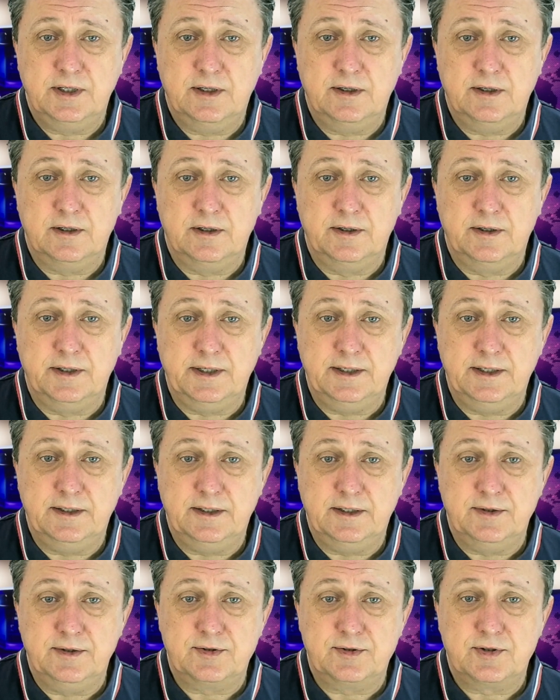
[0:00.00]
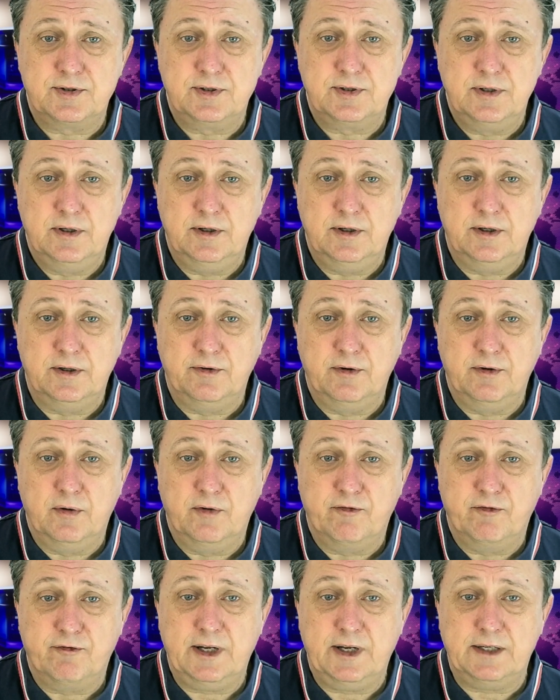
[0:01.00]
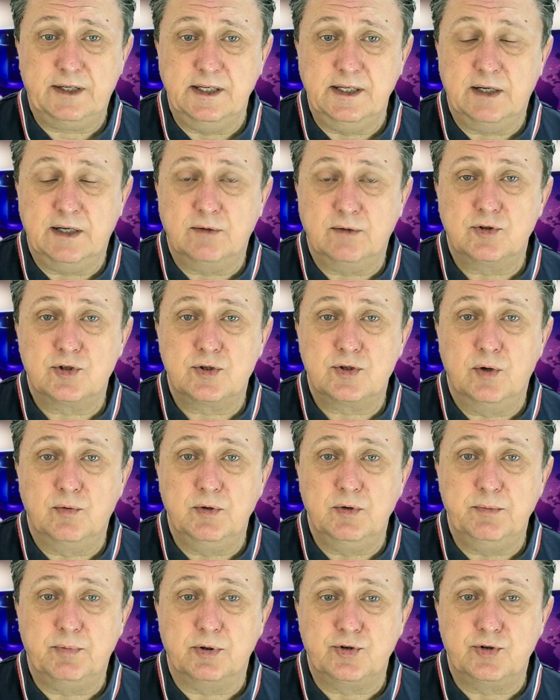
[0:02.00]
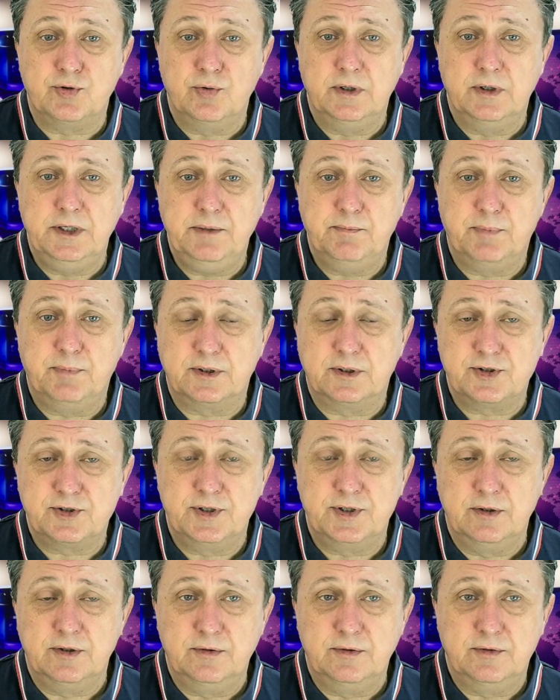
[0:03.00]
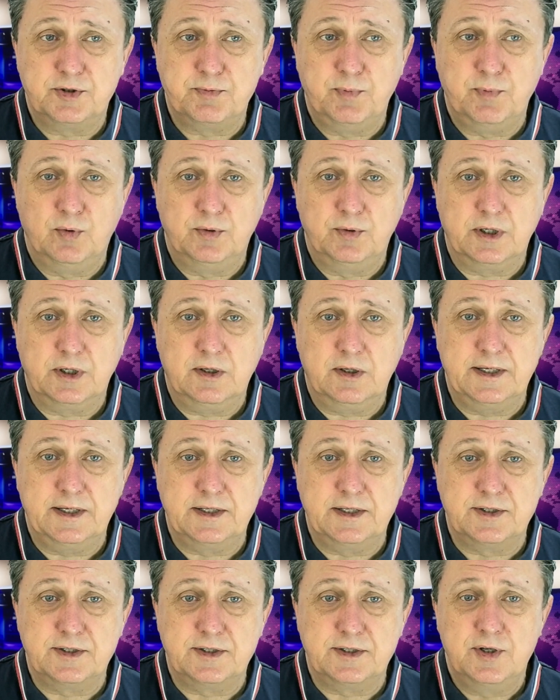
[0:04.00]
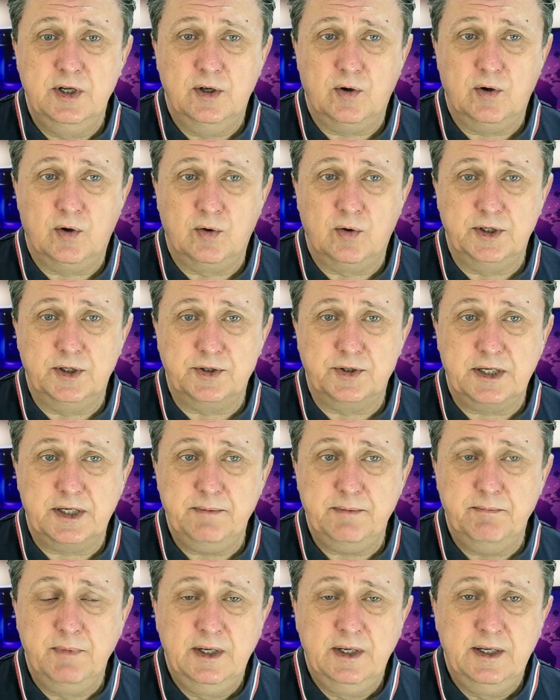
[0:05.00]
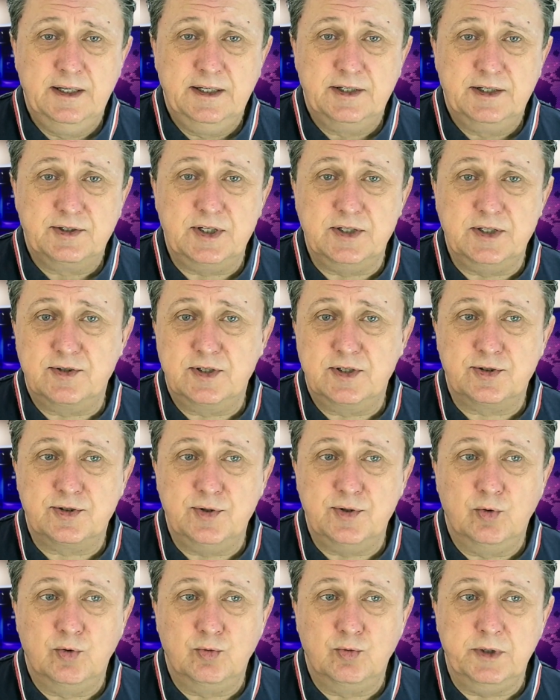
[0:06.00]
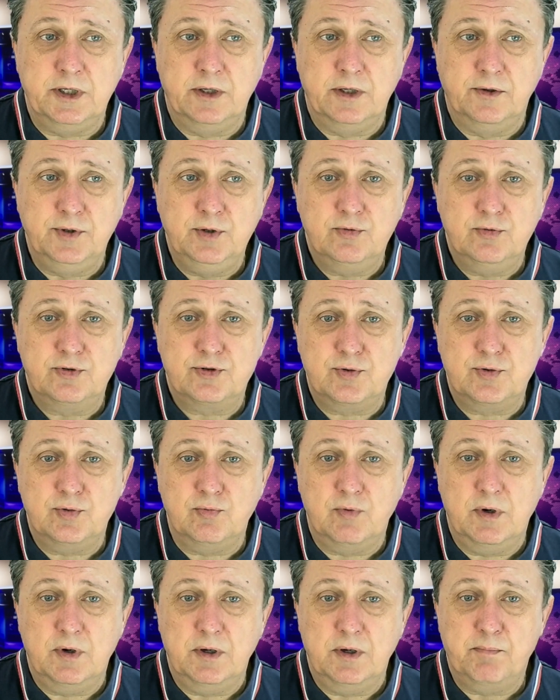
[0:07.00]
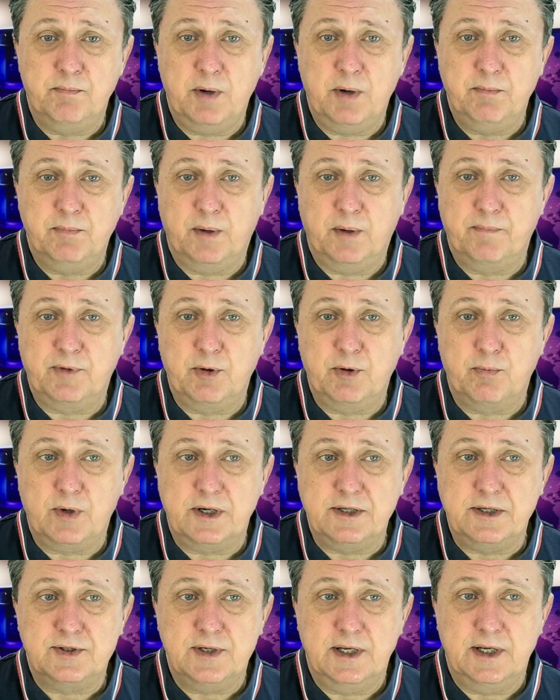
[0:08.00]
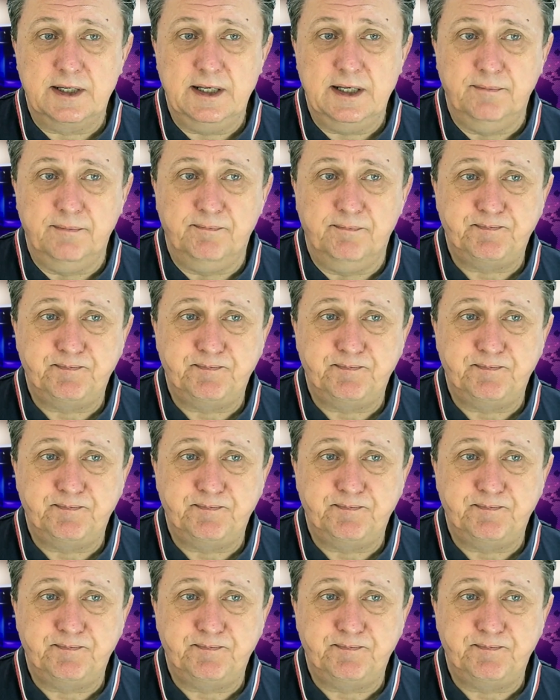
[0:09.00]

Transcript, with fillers: It is flattening out slowly but surely, but still small declines all the time, since there's no real news to pump up the price again.